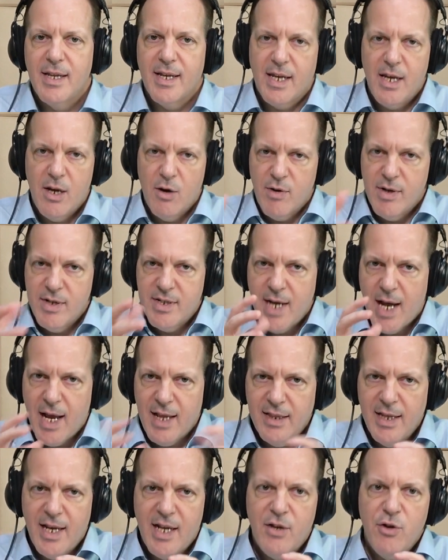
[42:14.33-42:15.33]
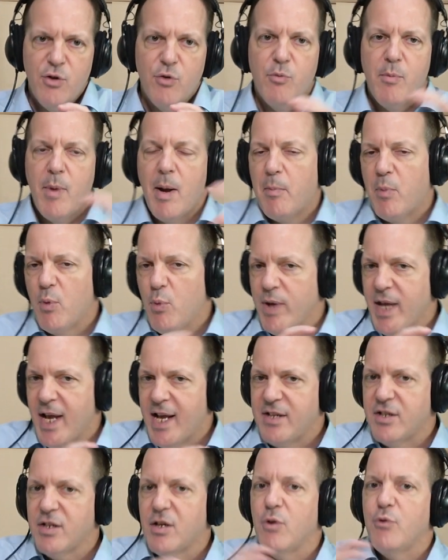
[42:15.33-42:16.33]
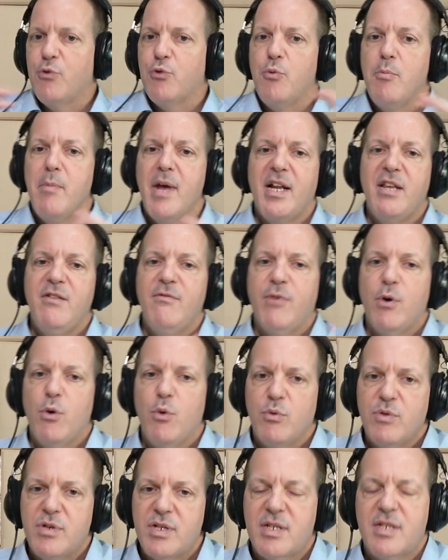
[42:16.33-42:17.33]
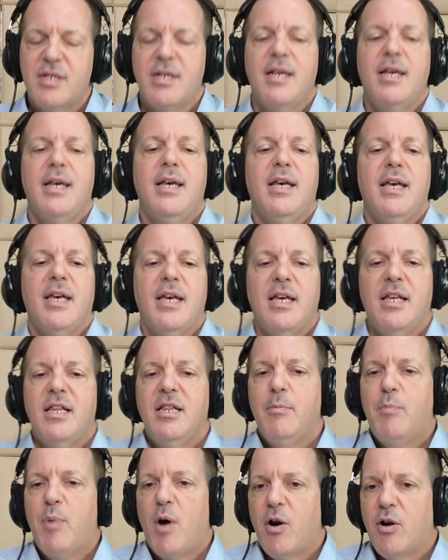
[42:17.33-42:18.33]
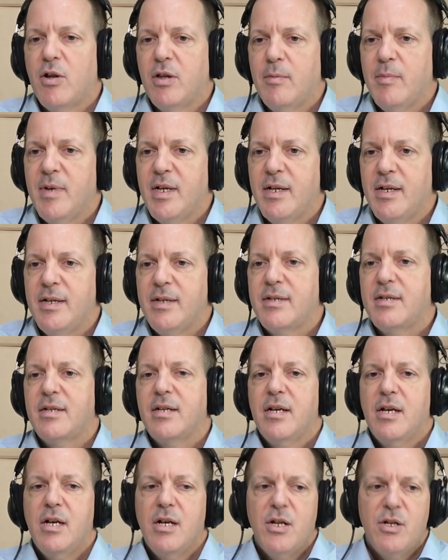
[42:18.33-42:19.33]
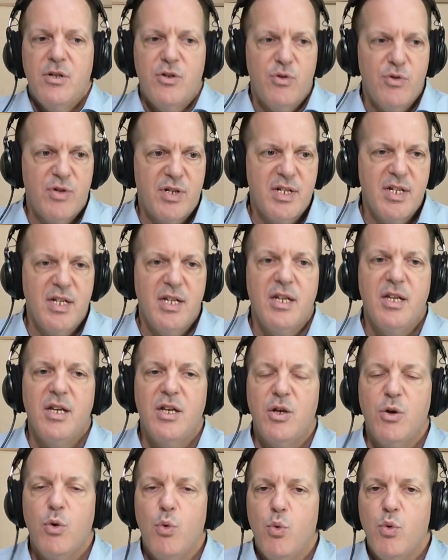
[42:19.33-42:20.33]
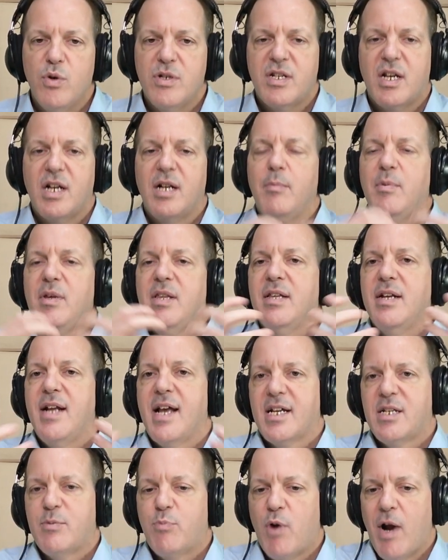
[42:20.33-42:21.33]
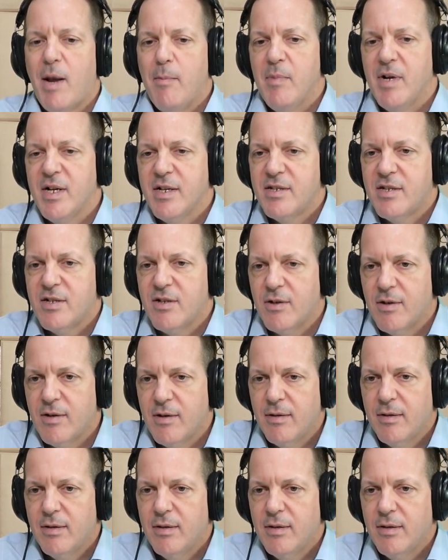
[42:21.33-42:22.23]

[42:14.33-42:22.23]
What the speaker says: Like here in Thailand, you remember we had to go through many votes in the parliament to see who was going to be the next prime minister.